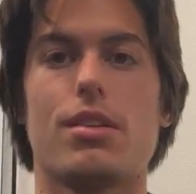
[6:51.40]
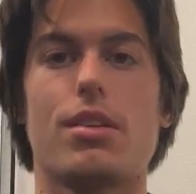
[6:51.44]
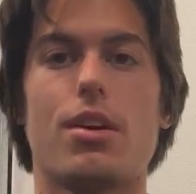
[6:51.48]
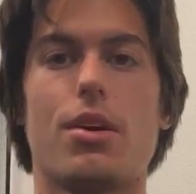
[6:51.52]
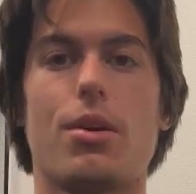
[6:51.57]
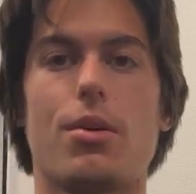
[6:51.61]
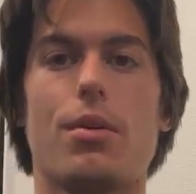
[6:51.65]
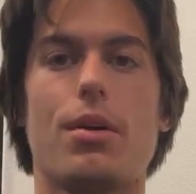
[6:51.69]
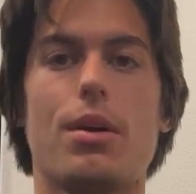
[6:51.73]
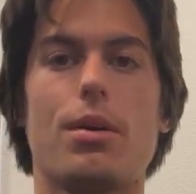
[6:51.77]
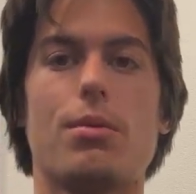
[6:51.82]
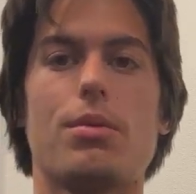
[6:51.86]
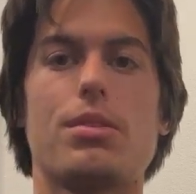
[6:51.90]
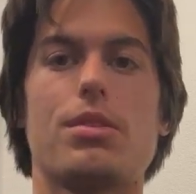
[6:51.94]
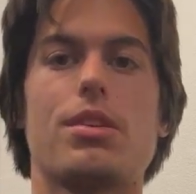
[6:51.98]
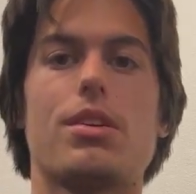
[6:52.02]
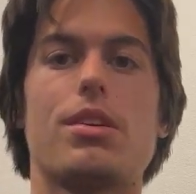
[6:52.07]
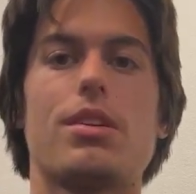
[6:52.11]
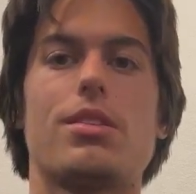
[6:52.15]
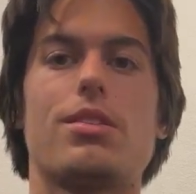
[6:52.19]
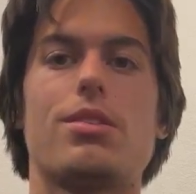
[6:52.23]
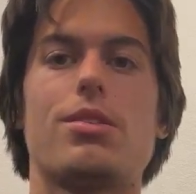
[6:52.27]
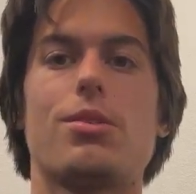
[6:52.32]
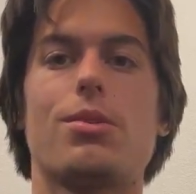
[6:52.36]
So it was
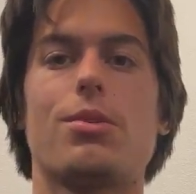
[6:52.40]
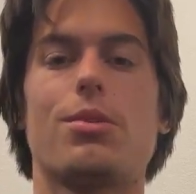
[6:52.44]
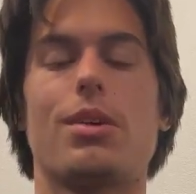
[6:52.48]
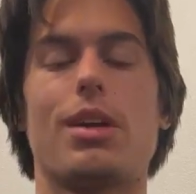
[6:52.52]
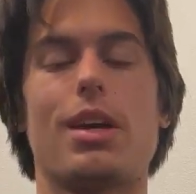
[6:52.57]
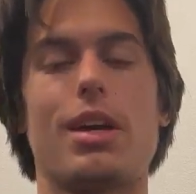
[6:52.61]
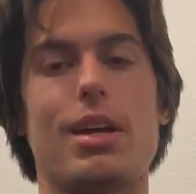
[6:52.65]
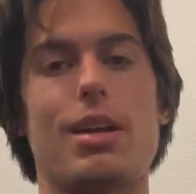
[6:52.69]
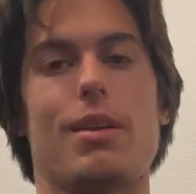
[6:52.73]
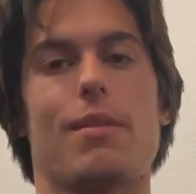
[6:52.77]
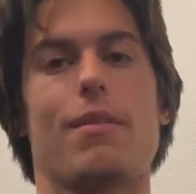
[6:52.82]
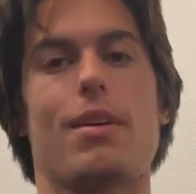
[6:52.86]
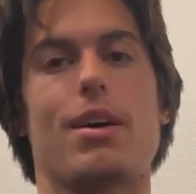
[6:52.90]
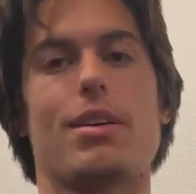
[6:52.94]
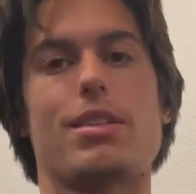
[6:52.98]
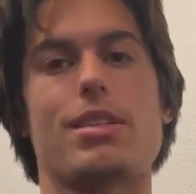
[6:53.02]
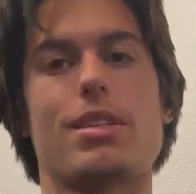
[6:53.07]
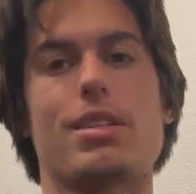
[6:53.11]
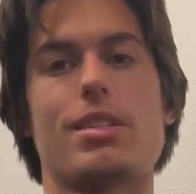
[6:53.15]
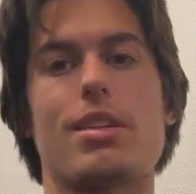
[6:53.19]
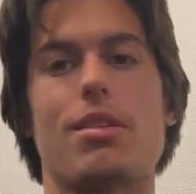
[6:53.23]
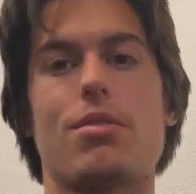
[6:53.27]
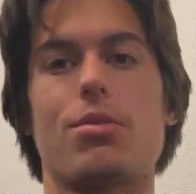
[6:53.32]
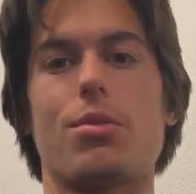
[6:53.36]
good to get a
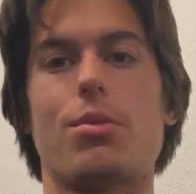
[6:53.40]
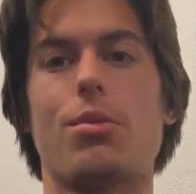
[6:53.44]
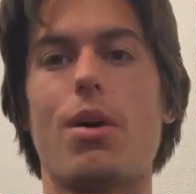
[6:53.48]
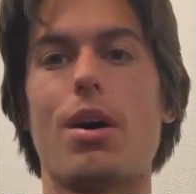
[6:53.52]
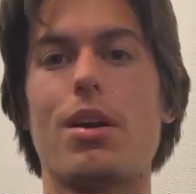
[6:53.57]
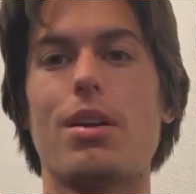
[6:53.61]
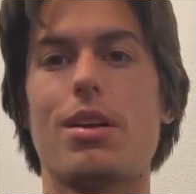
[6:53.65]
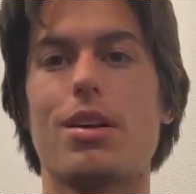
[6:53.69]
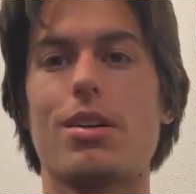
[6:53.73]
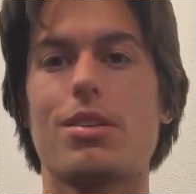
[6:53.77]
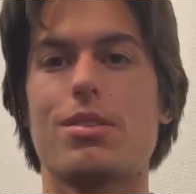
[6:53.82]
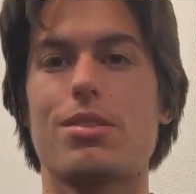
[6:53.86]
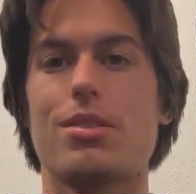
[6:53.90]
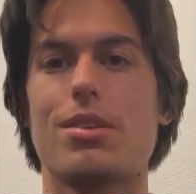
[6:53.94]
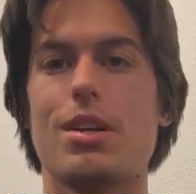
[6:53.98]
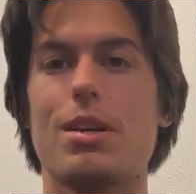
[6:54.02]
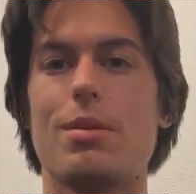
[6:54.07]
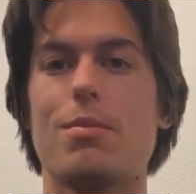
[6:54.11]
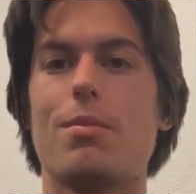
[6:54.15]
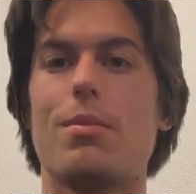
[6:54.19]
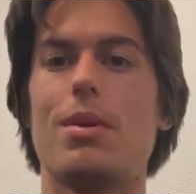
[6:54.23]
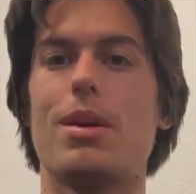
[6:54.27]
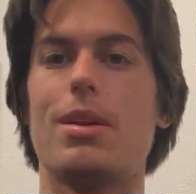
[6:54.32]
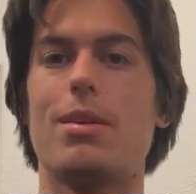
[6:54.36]
successful Whatnot
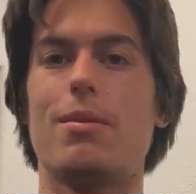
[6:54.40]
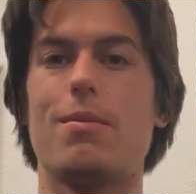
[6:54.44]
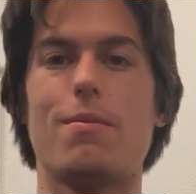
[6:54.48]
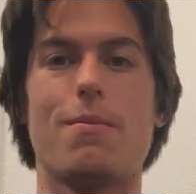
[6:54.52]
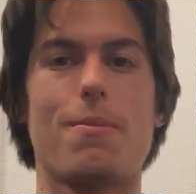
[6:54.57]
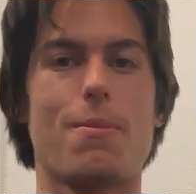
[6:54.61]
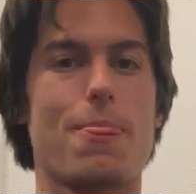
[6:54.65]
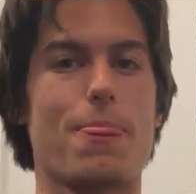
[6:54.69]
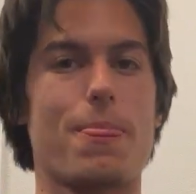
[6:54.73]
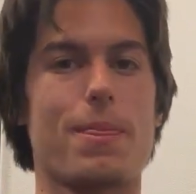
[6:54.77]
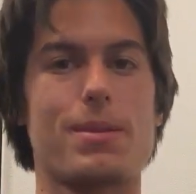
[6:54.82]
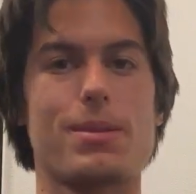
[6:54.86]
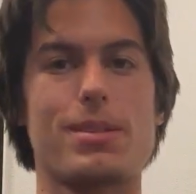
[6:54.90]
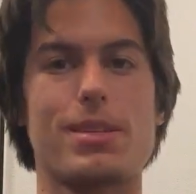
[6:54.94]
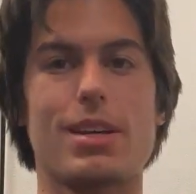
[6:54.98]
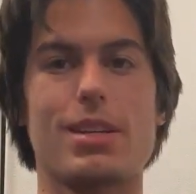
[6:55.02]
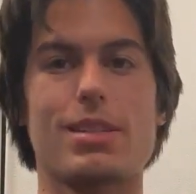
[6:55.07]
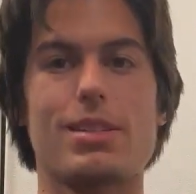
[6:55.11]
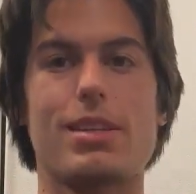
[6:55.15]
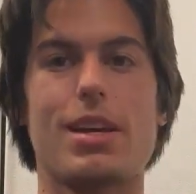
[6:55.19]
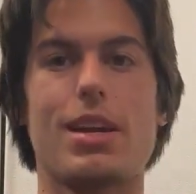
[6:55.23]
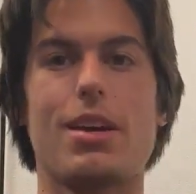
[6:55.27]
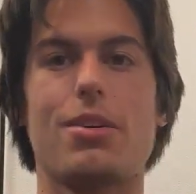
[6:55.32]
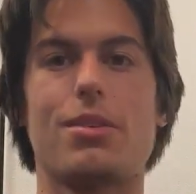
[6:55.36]
stream and
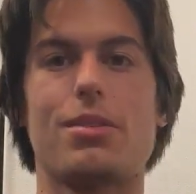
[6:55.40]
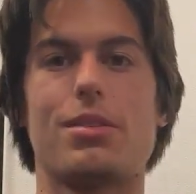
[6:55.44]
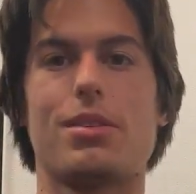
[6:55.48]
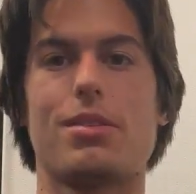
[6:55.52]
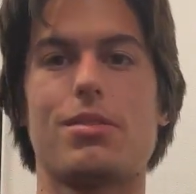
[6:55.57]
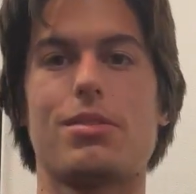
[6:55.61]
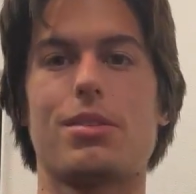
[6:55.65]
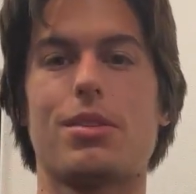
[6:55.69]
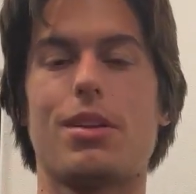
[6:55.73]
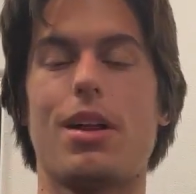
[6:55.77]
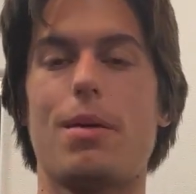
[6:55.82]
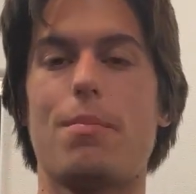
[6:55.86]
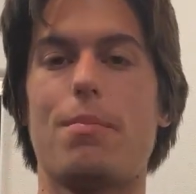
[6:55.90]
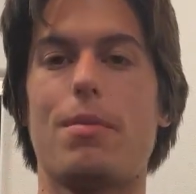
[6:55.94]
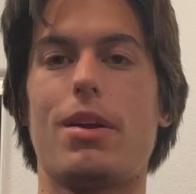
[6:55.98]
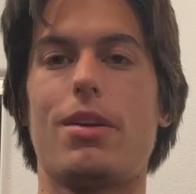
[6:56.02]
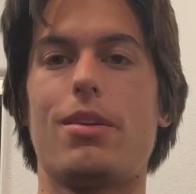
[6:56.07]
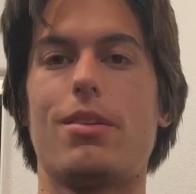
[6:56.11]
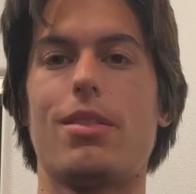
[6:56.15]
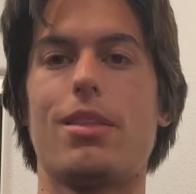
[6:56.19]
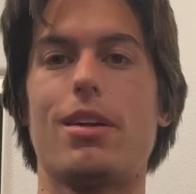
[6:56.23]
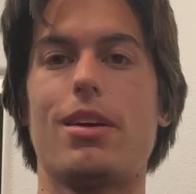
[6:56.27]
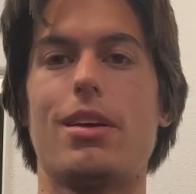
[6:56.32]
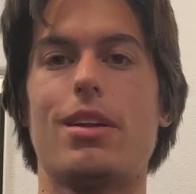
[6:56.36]
6 sales. It was a lot
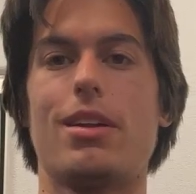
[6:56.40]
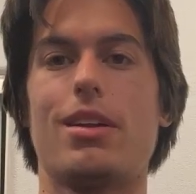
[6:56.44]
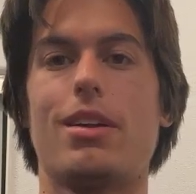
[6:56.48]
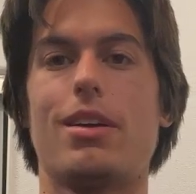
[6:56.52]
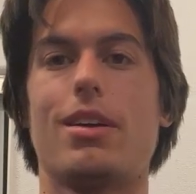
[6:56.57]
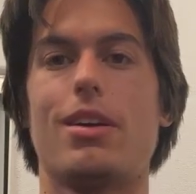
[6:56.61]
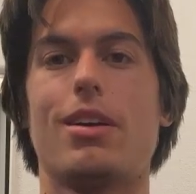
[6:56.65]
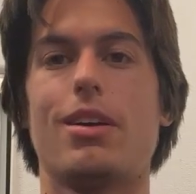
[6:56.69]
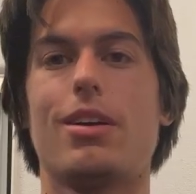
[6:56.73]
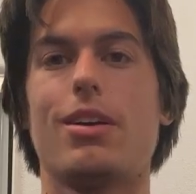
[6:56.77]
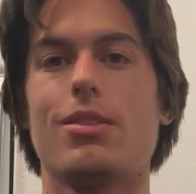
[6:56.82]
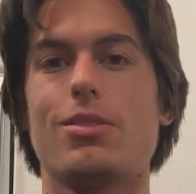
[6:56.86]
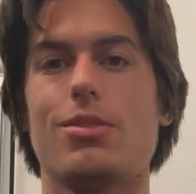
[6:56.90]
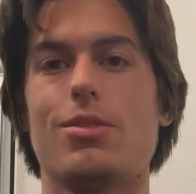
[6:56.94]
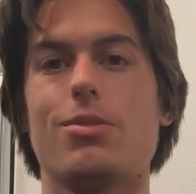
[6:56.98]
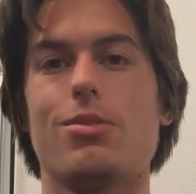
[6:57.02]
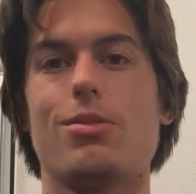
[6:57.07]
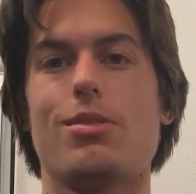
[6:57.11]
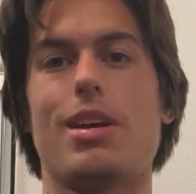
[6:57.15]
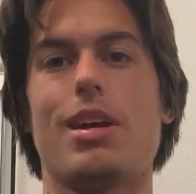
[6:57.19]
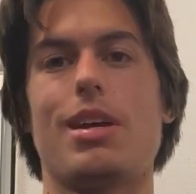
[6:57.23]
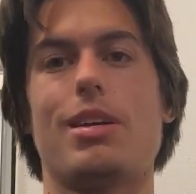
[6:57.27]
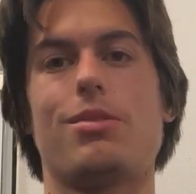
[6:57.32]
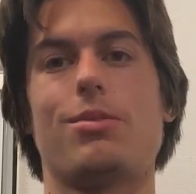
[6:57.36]
better than
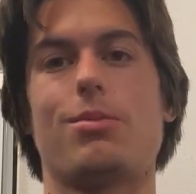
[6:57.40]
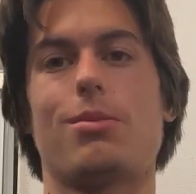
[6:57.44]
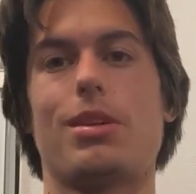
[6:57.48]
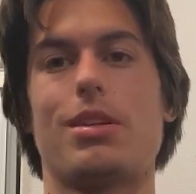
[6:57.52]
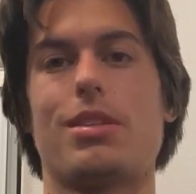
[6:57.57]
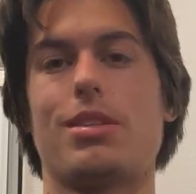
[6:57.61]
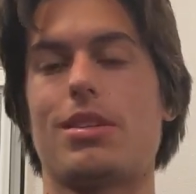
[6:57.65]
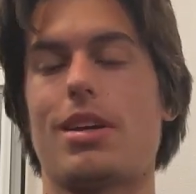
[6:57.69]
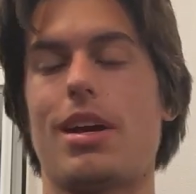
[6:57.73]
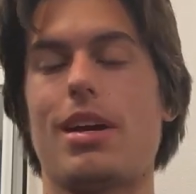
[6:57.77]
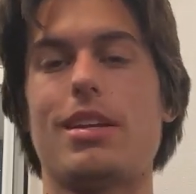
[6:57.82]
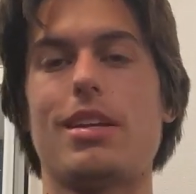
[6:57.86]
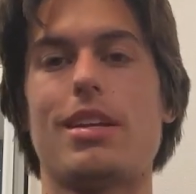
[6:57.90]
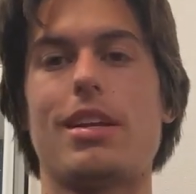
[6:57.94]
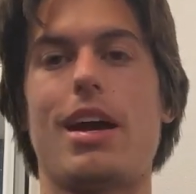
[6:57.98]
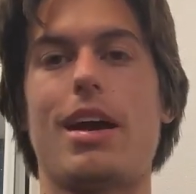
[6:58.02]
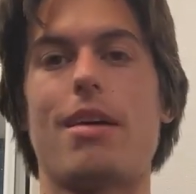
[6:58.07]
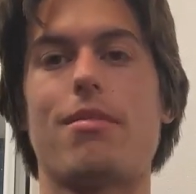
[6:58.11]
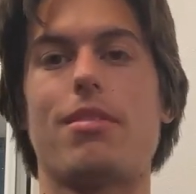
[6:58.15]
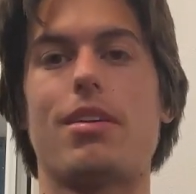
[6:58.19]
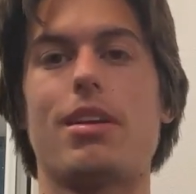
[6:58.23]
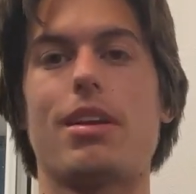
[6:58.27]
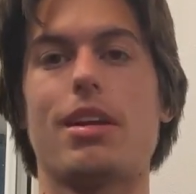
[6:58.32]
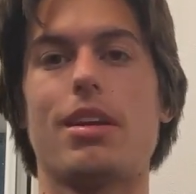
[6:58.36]
Tuesday's, which I didn't
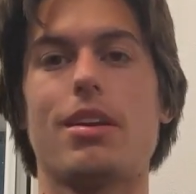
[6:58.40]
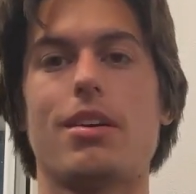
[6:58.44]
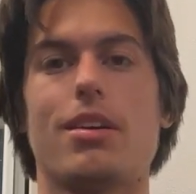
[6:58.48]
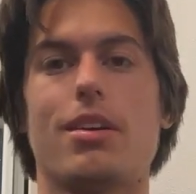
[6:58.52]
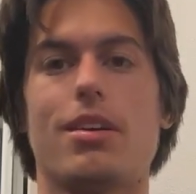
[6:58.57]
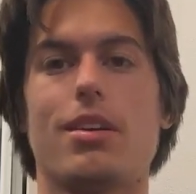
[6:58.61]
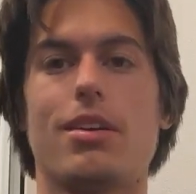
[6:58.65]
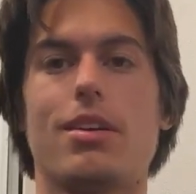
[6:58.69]
have any.